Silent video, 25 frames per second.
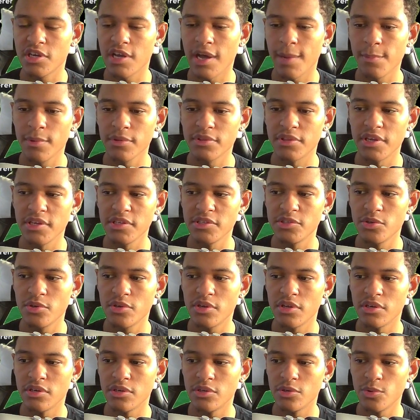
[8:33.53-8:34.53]
couple things you
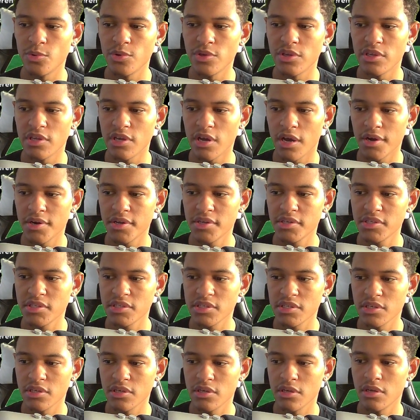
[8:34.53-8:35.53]
can do with
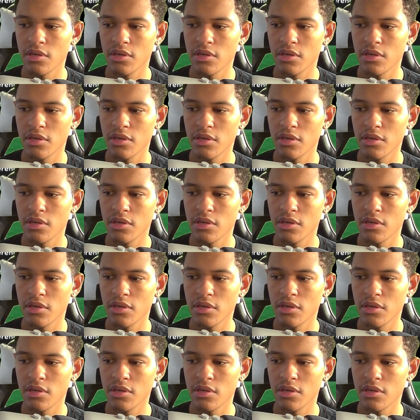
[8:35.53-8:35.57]
Giannis.